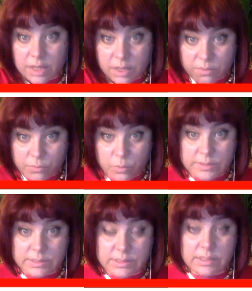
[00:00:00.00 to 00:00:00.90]

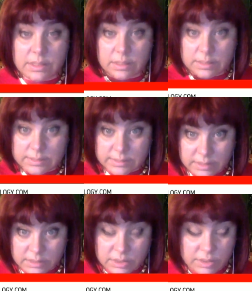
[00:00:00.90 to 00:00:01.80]
influencing the
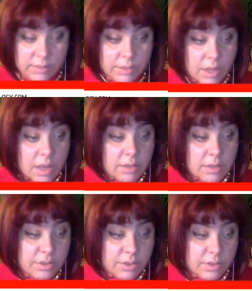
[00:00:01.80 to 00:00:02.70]
Saturnine
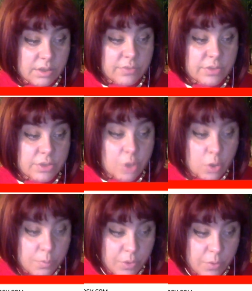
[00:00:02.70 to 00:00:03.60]
turn of
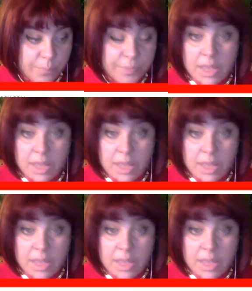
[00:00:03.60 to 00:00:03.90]
Scorpio.